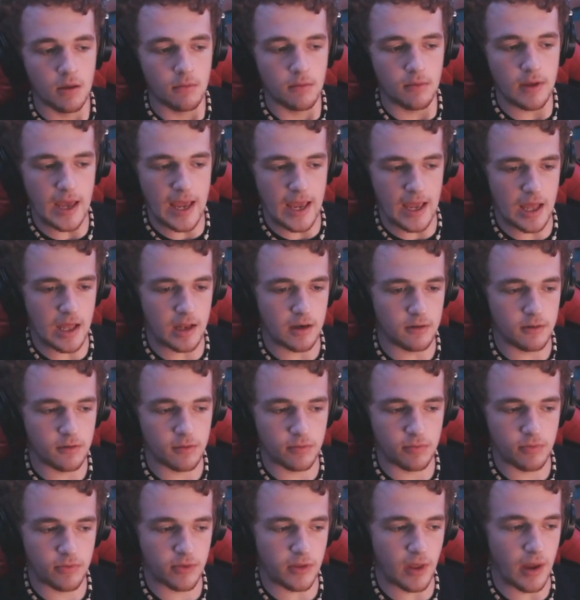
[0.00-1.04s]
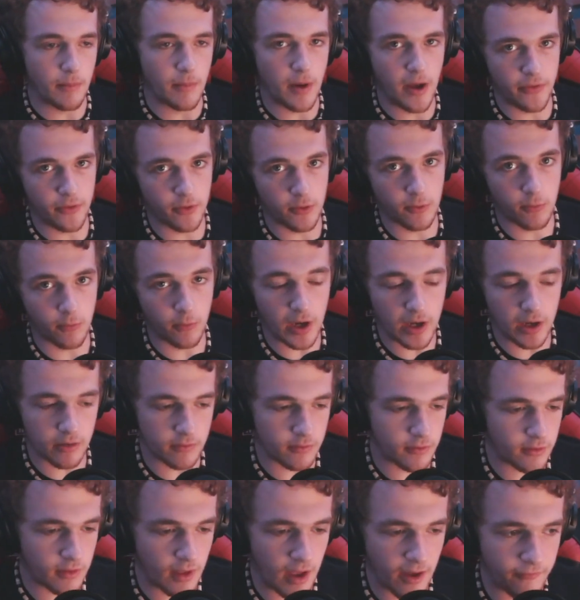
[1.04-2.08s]
and some other weird
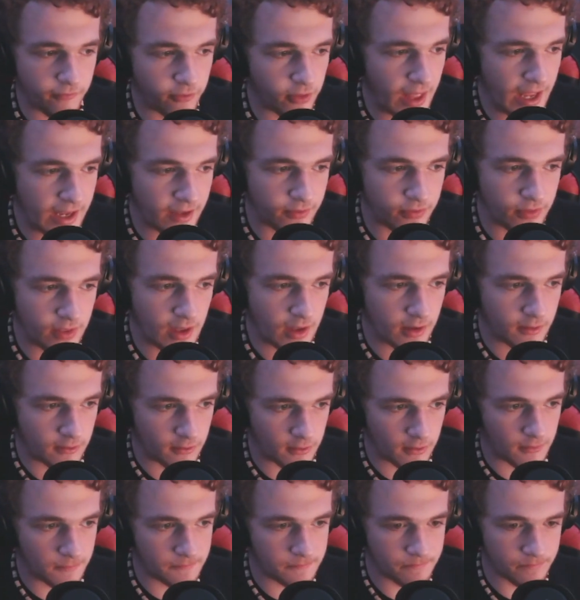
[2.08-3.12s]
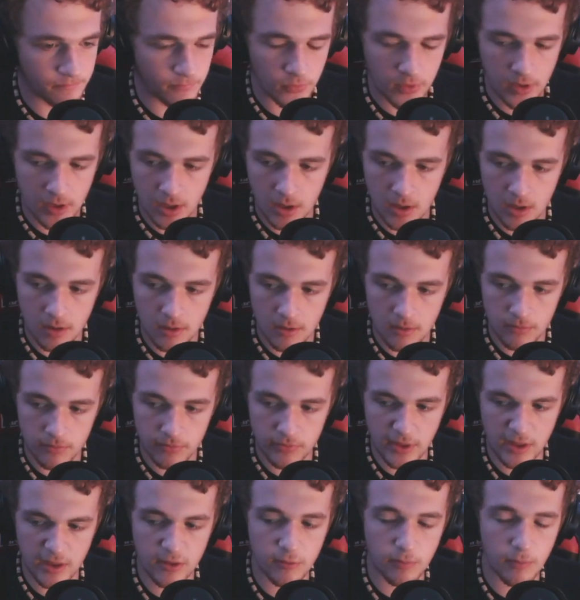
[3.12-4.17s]
stuff like this.
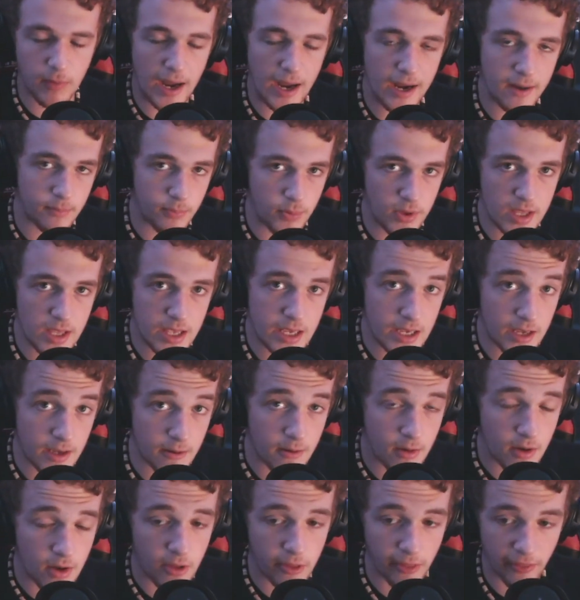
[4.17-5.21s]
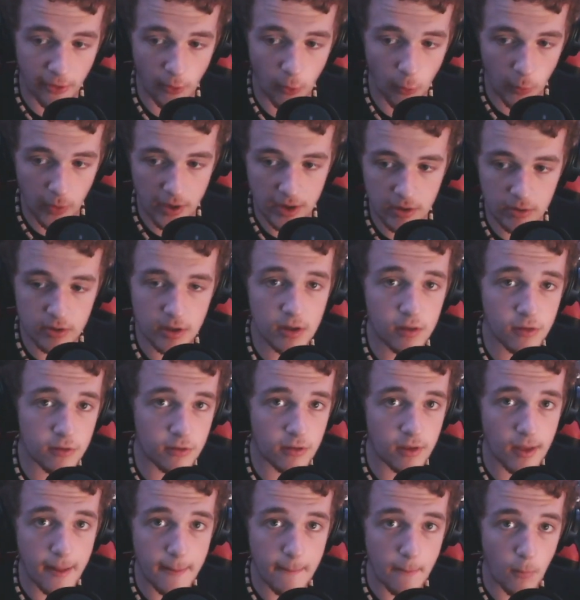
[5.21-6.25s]
This might be the
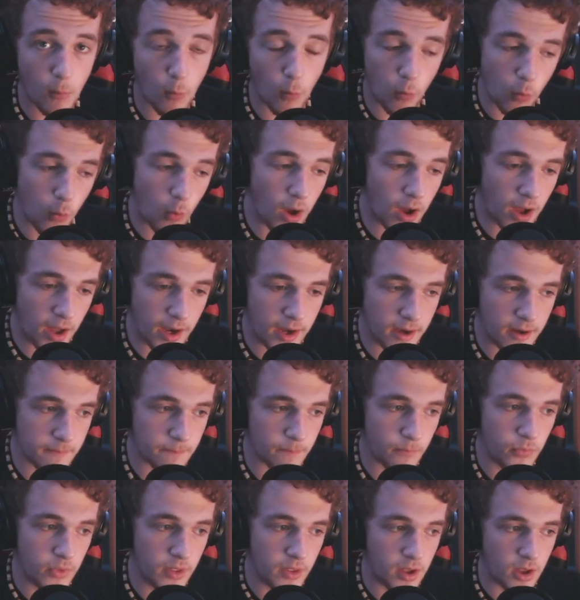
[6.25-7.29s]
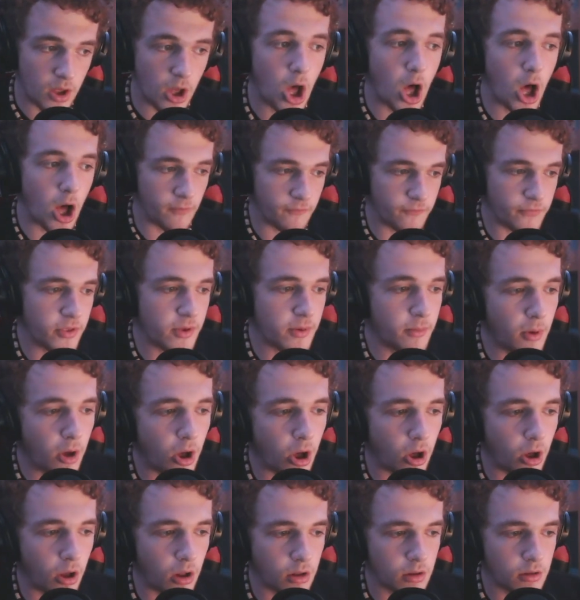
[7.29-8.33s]
weirdest one of them
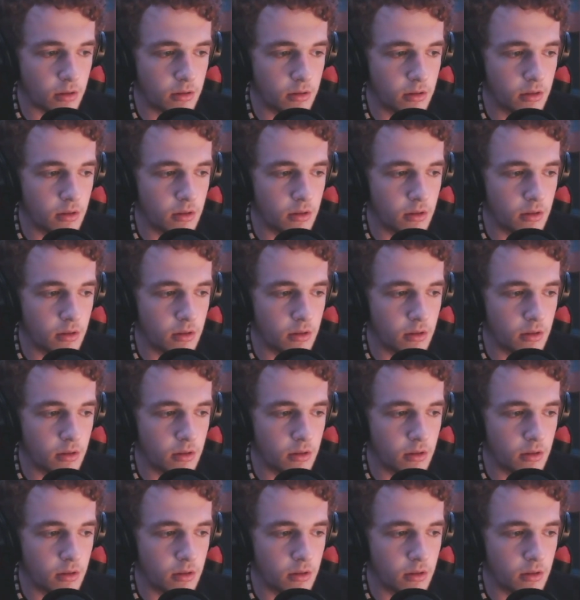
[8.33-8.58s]
all.